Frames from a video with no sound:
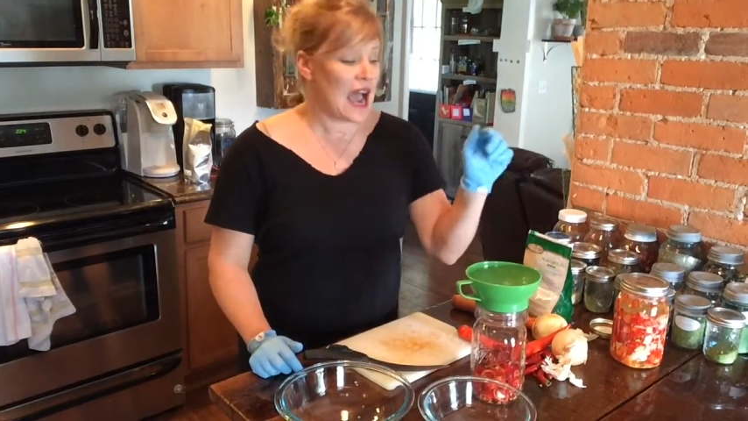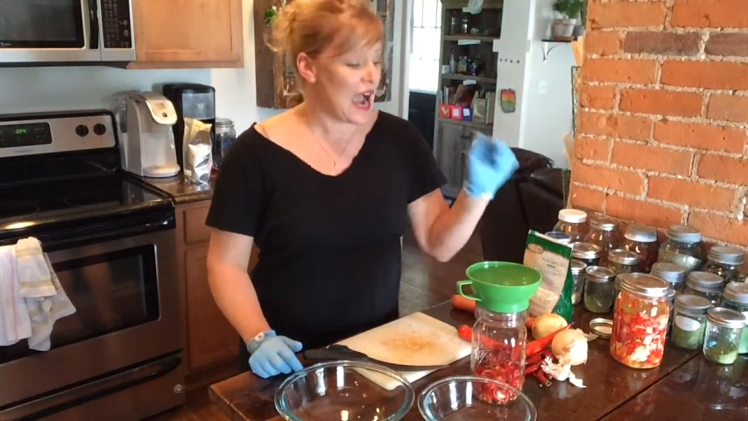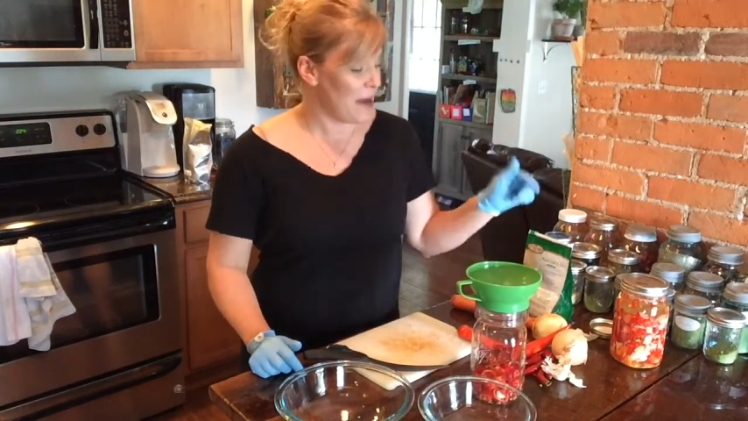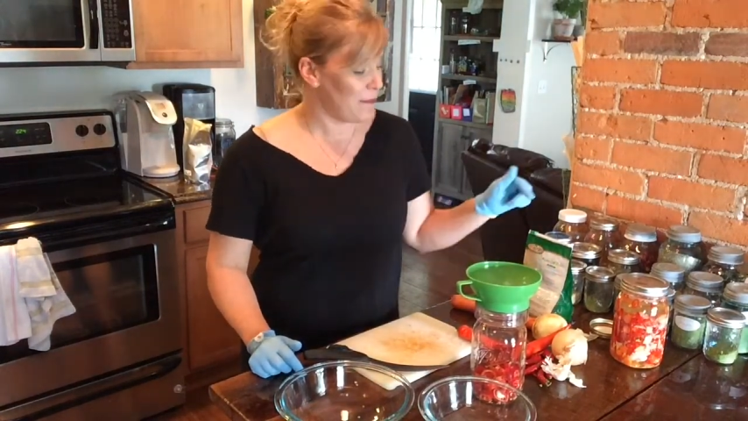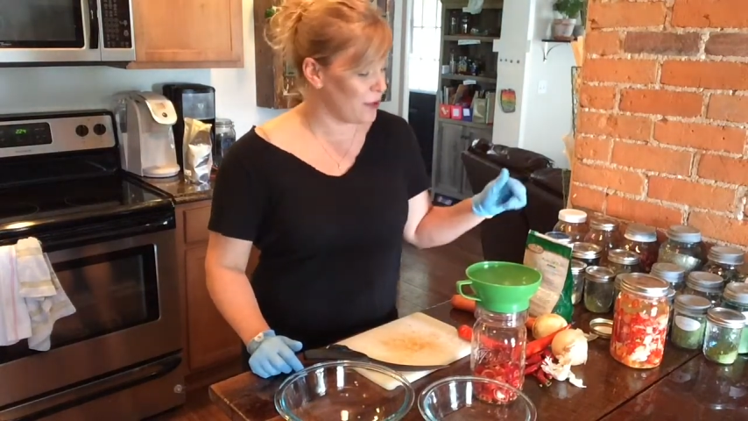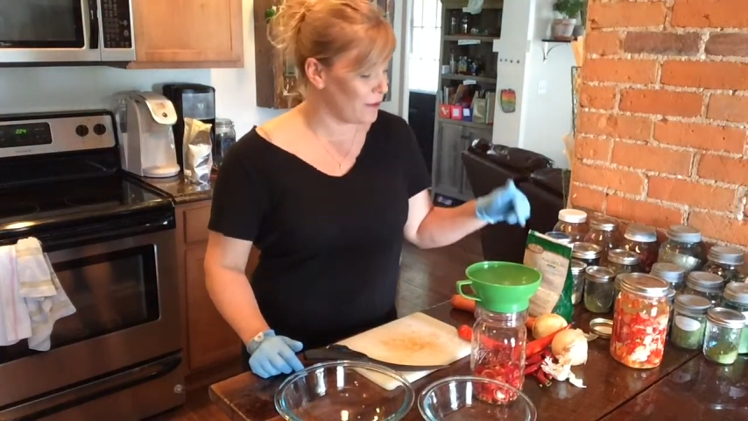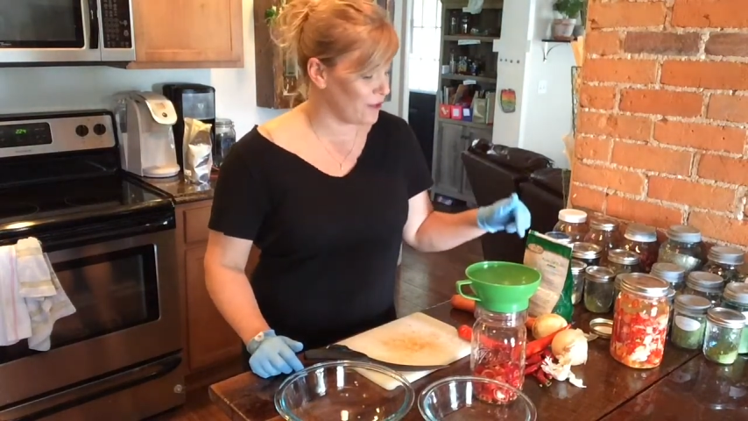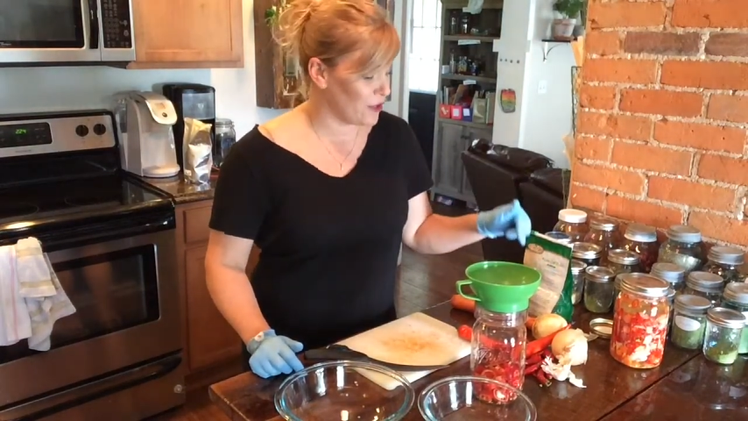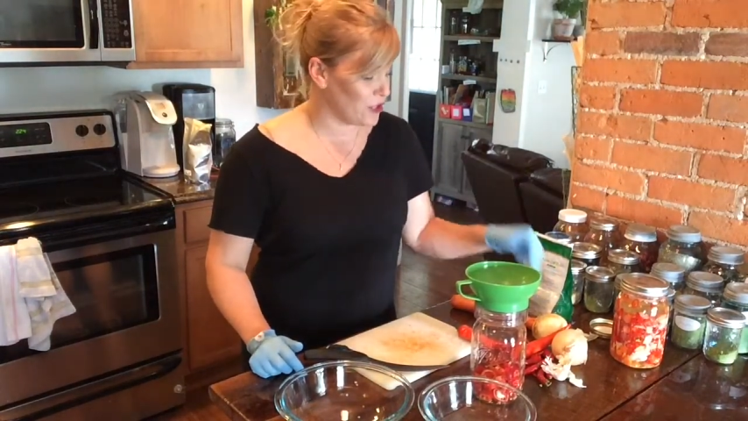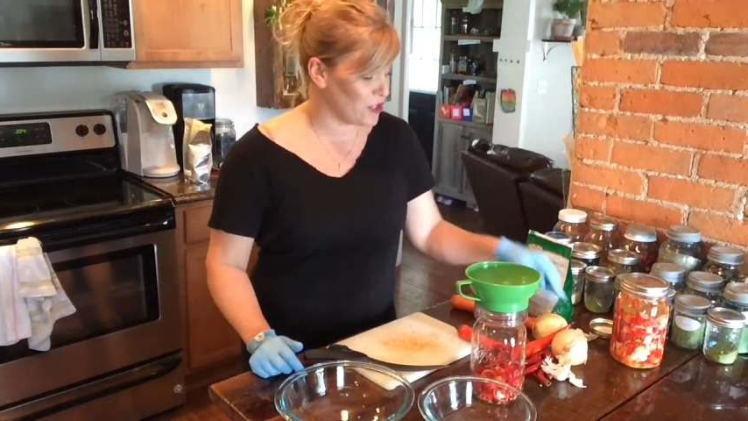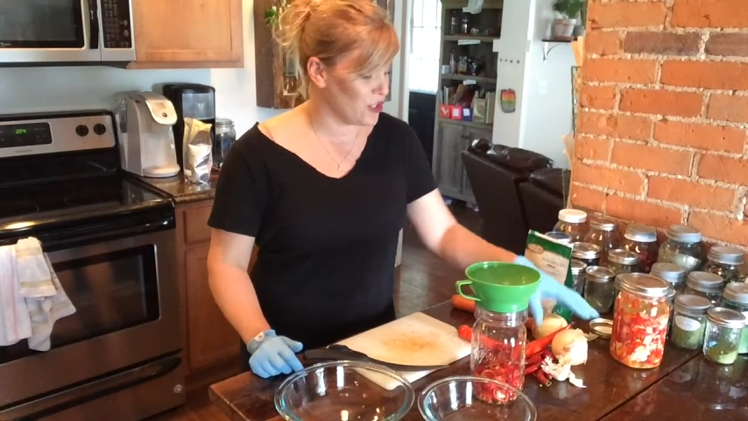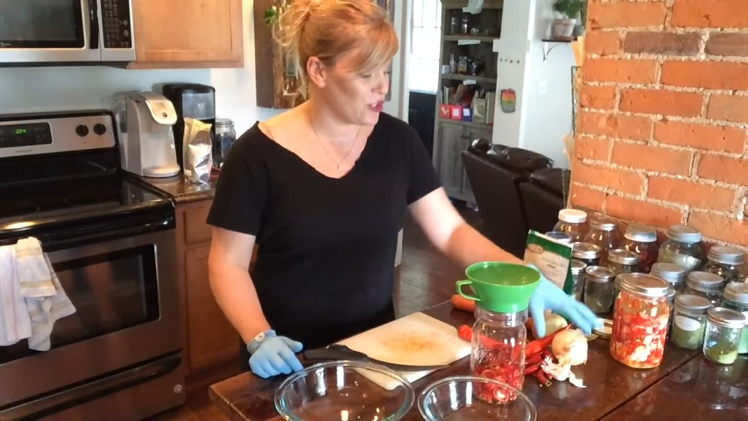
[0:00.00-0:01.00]
I
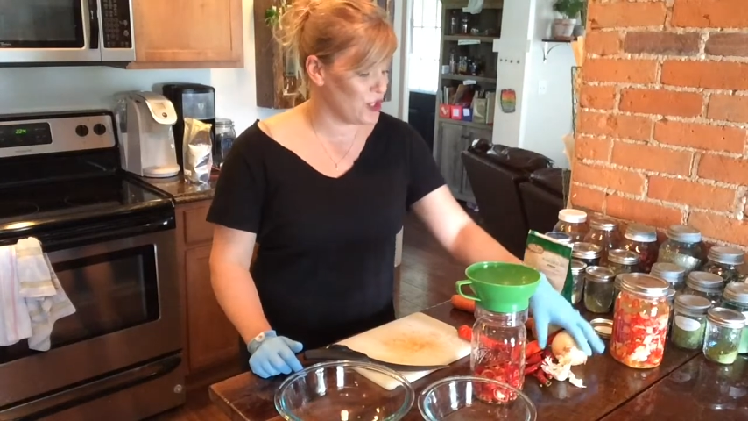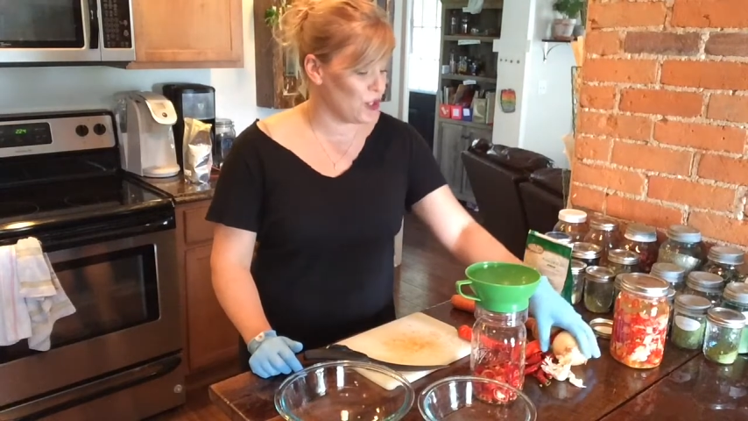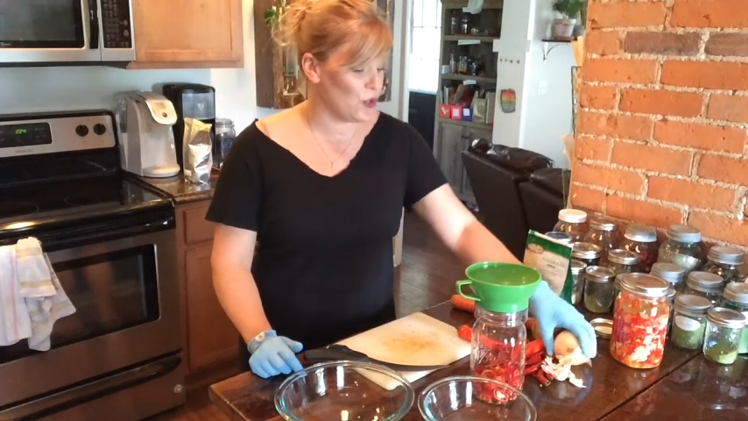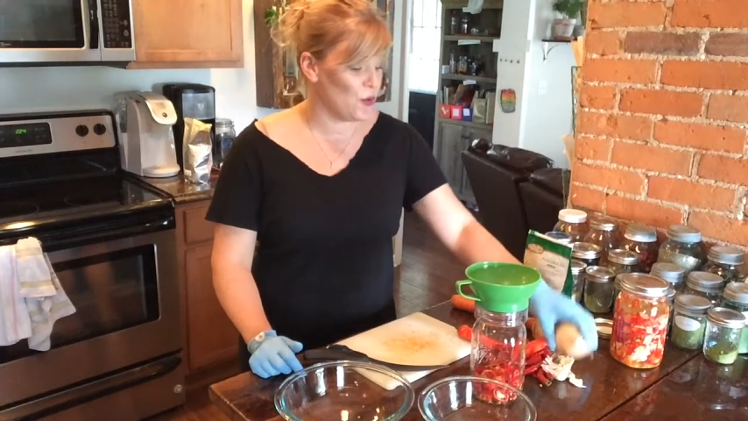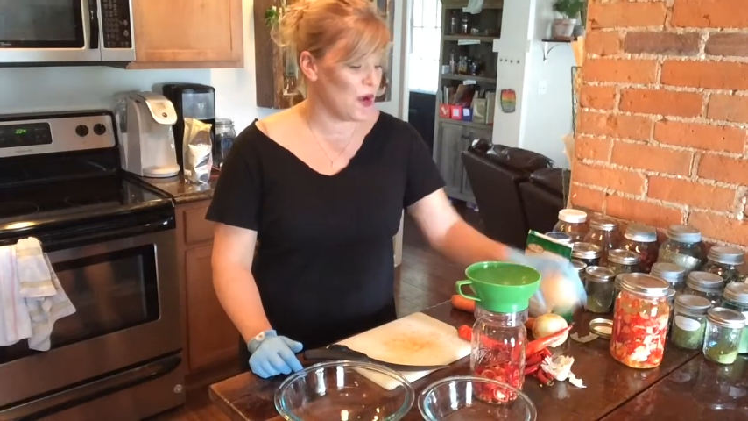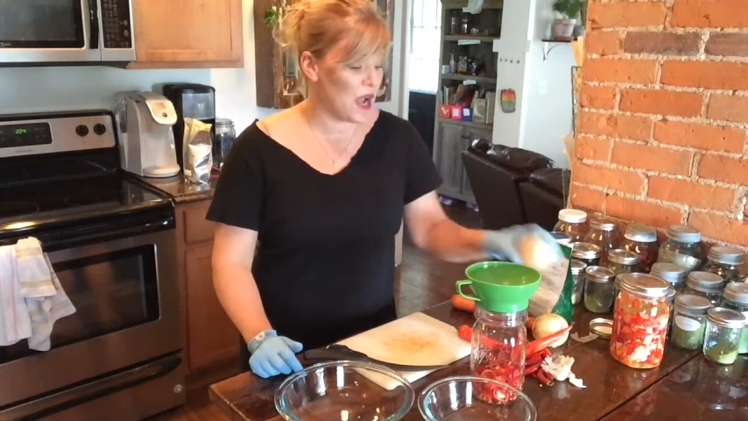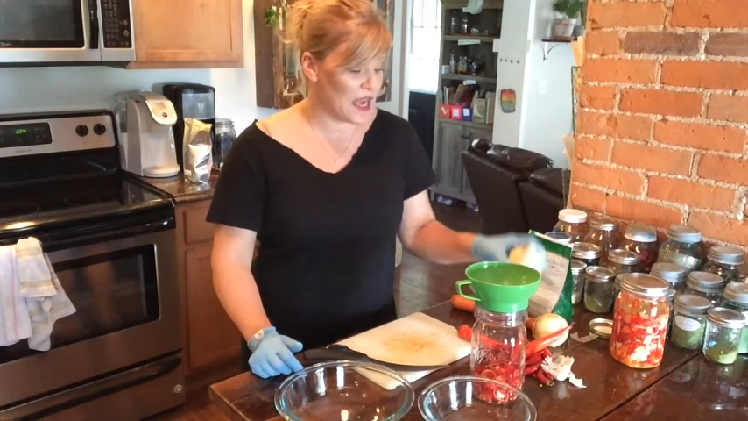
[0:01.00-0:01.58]
prefer to do